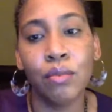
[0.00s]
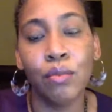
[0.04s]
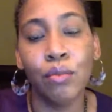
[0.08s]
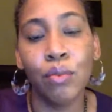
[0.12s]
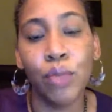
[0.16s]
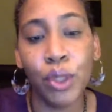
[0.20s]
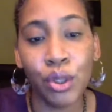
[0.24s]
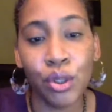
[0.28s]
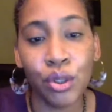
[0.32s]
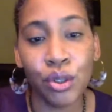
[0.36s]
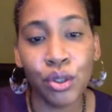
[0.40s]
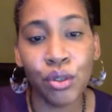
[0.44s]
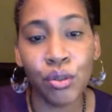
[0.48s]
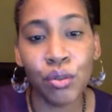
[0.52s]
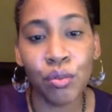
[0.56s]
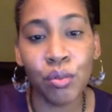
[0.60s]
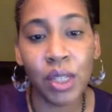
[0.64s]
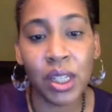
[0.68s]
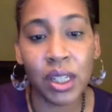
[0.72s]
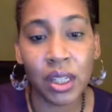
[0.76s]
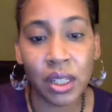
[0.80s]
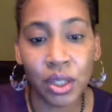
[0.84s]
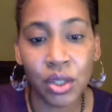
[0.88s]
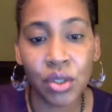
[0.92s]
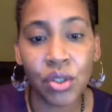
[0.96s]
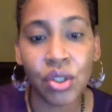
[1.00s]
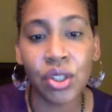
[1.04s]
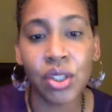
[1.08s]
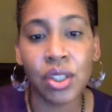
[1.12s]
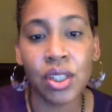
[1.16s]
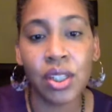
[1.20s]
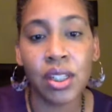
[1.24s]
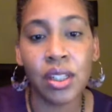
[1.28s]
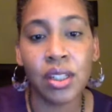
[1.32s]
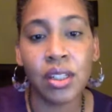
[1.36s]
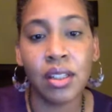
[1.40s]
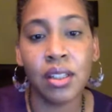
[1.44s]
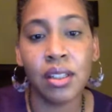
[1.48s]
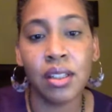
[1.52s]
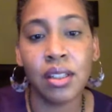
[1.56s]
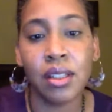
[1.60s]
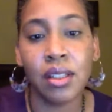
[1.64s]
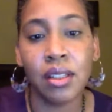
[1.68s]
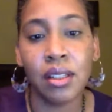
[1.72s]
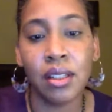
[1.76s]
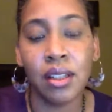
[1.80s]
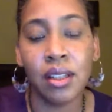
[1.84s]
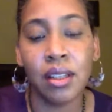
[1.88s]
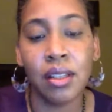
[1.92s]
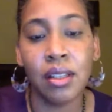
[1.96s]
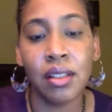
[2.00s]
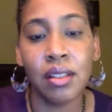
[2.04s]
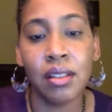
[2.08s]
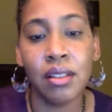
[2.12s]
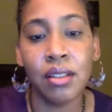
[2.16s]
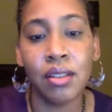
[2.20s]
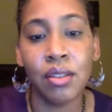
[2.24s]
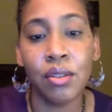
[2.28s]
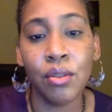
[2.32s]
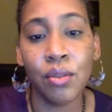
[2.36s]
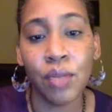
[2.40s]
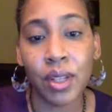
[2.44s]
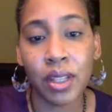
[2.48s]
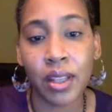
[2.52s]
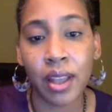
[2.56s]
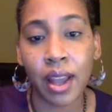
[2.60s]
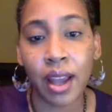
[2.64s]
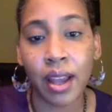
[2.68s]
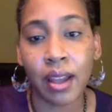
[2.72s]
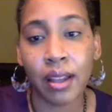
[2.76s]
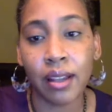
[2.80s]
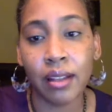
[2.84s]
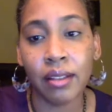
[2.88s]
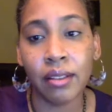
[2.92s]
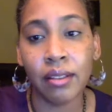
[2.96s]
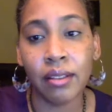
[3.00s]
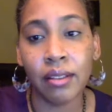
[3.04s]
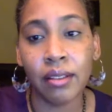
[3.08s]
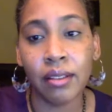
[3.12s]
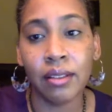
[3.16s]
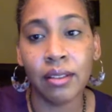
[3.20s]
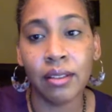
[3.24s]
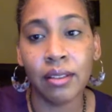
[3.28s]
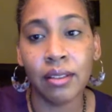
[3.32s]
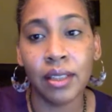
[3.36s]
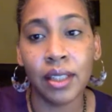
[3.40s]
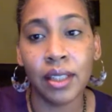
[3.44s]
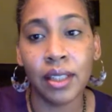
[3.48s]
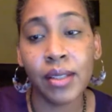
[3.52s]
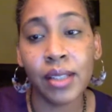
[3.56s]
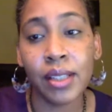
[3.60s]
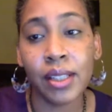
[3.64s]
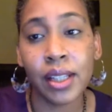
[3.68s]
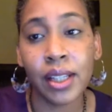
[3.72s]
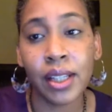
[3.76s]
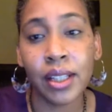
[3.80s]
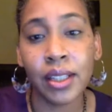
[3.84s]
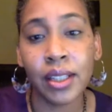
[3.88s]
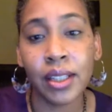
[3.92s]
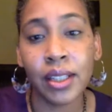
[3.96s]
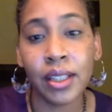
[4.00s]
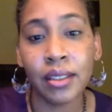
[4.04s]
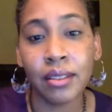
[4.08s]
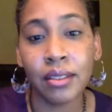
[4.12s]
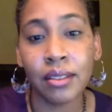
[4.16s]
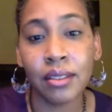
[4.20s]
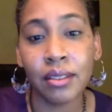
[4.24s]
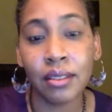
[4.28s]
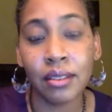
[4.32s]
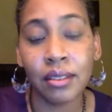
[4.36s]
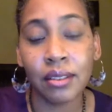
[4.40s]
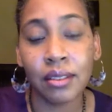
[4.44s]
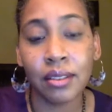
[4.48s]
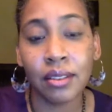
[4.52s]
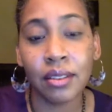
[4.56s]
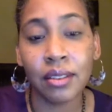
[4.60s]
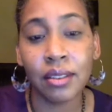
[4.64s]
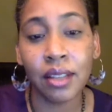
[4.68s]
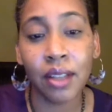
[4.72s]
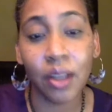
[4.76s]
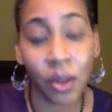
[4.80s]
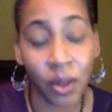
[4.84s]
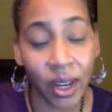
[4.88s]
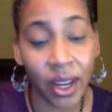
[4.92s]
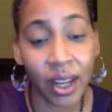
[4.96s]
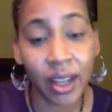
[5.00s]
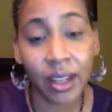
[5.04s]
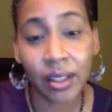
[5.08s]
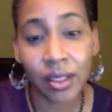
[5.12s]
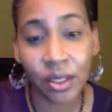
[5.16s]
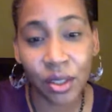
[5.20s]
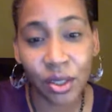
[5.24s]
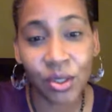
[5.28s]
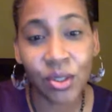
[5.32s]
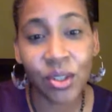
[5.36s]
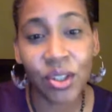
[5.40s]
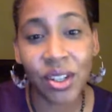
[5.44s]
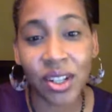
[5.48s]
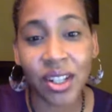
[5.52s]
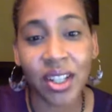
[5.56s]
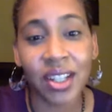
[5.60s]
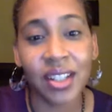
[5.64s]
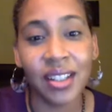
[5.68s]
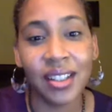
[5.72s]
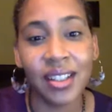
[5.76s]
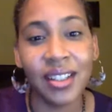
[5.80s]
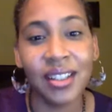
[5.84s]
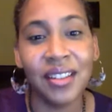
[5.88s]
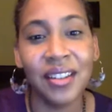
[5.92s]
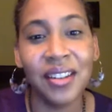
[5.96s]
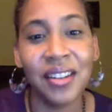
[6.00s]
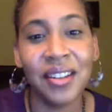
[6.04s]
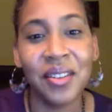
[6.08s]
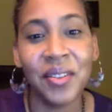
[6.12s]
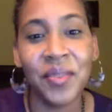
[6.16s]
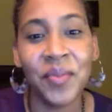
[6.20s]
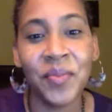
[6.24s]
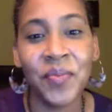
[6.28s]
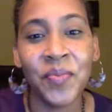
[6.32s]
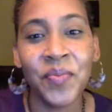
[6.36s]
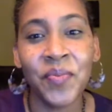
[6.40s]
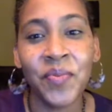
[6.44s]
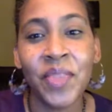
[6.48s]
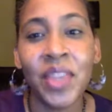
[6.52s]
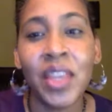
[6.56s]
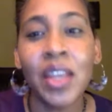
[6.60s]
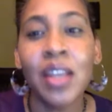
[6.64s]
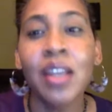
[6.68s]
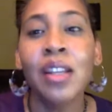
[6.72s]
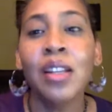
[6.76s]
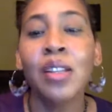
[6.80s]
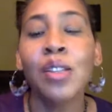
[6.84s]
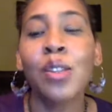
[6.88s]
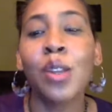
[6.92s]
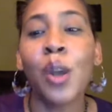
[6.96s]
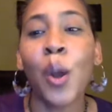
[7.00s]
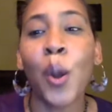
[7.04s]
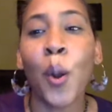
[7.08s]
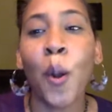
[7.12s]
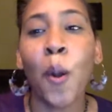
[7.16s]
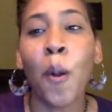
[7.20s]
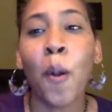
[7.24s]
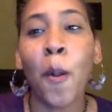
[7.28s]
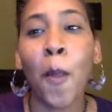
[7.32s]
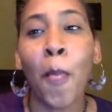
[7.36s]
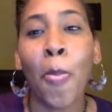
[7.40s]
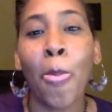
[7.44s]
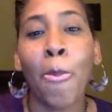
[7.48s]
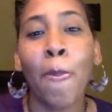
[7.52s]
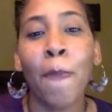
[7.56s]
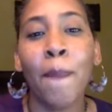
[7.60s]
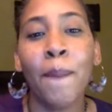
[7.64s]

Would you be interested in doing that? And I was like, okay, sure, So